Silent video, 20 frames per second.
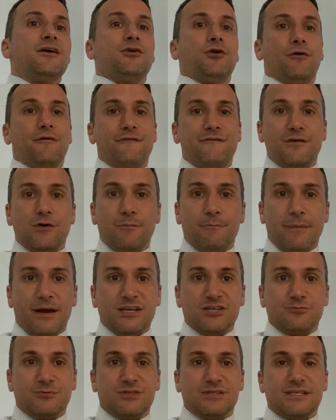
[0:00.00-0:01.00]
your field
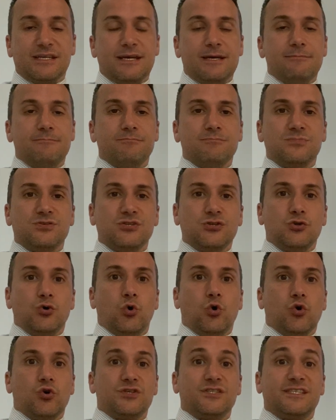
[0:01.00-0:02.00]
management teams,
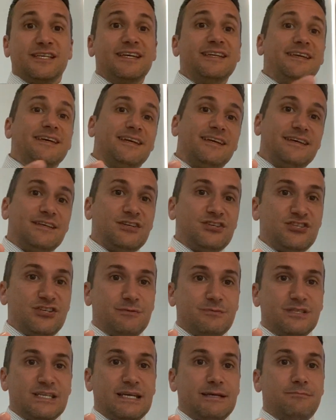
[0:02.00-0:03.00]
your senior
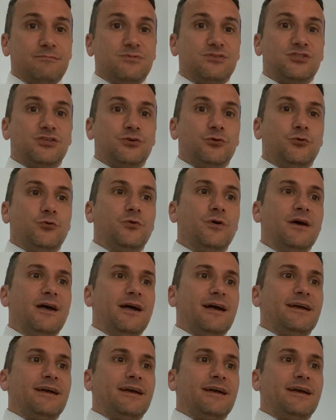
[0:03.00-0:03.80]
leadership teams to